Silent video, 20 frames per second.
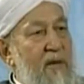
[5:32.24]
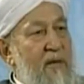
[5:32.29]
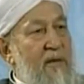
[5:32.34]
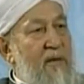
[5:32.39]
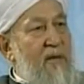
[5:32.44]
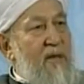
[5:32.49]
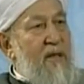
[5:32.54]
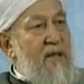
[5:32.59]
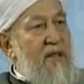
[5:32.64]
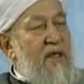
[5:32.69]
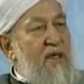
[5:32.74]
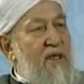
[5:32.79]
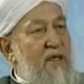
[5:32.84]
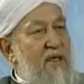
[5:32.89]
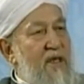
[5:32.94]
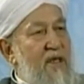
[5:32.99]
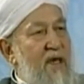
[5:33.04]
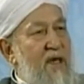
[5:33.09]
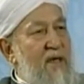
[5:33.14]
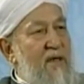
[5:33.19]
seek
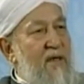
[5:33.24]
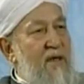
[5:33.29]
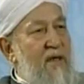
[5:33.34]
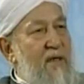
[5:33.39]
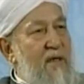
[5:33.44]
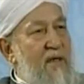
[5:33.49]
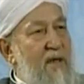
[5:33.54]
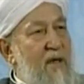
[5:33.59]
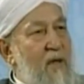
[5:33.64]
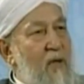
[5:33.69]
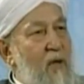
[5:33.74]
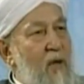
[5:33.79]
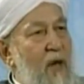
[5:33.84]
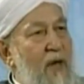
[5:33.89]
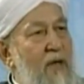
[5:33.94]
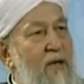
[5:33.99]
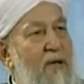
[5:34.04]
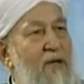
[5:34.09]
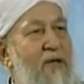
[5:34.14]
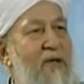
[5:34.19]
shelter in the
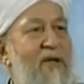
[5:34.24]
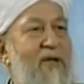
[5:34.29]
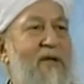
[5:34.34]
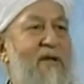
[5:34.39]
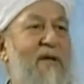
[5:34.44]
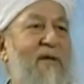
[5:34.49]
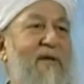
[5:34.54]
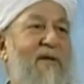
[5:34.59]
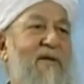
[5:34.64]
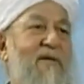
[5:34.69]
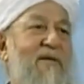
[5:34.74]
Quranic teaching.